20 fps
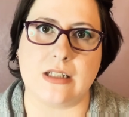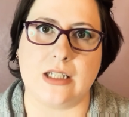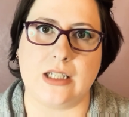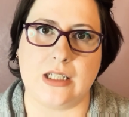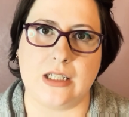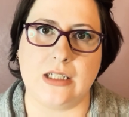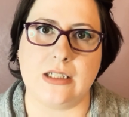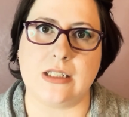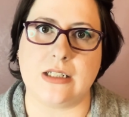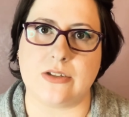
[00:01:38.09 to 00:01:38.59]

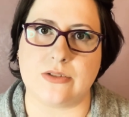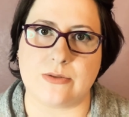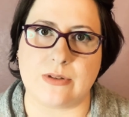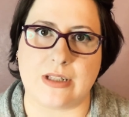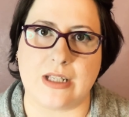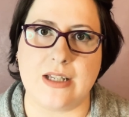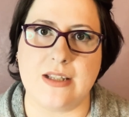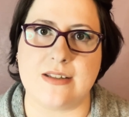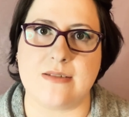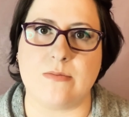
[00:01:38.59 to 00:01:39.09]
He deals with
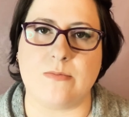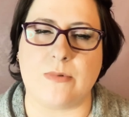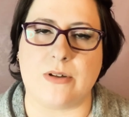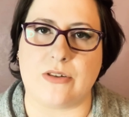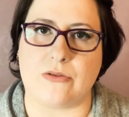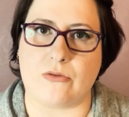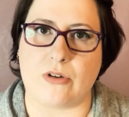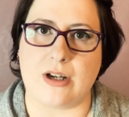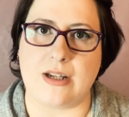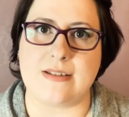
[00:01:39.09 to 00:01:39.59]
us
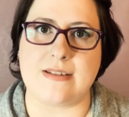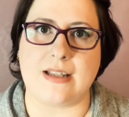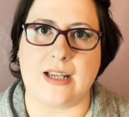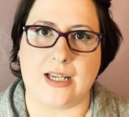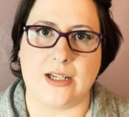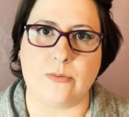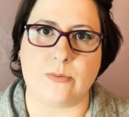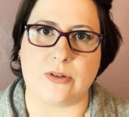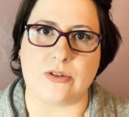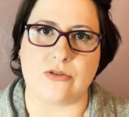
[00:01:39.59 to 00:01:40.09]
with grace
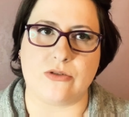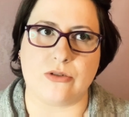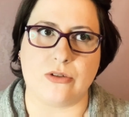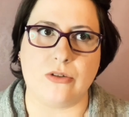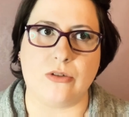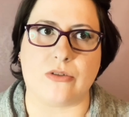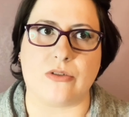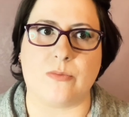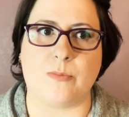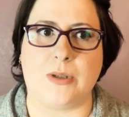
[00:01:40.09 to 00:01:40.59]
and with
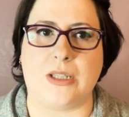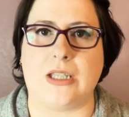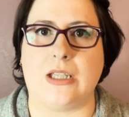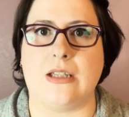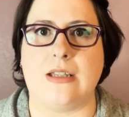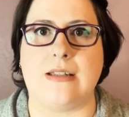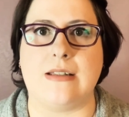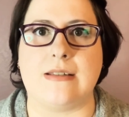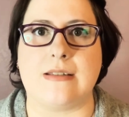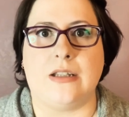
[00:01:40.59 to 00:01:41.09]
truth,
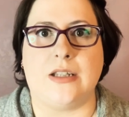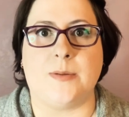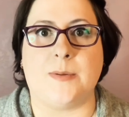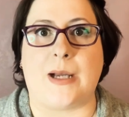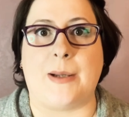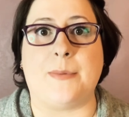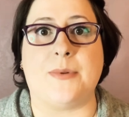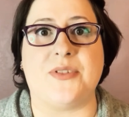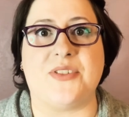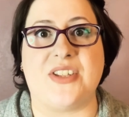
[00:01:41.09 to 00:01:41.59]
because the
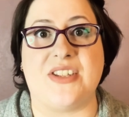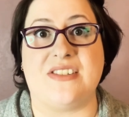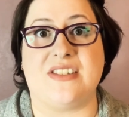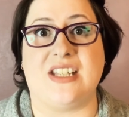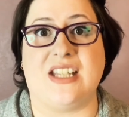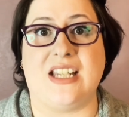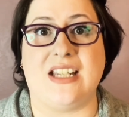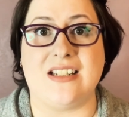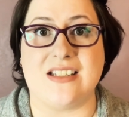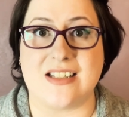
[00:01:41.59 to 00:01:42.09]
Bible says
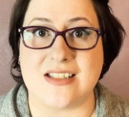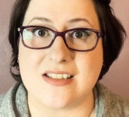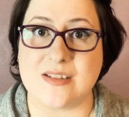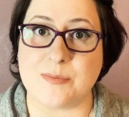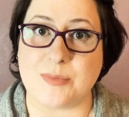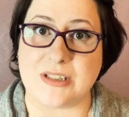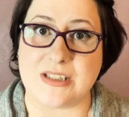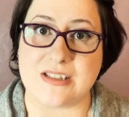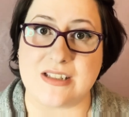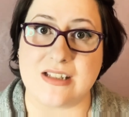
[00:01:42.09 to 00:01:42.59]
that he
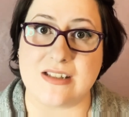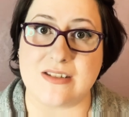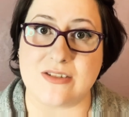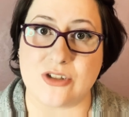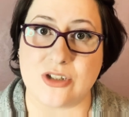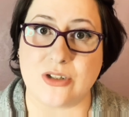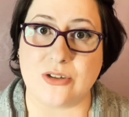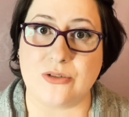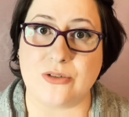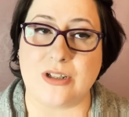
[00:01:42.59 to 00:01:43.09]
disciplines his
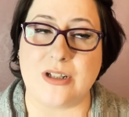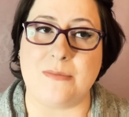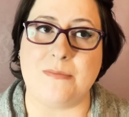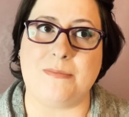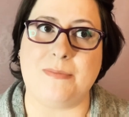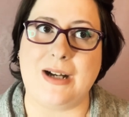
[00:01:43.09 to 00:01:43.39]
children,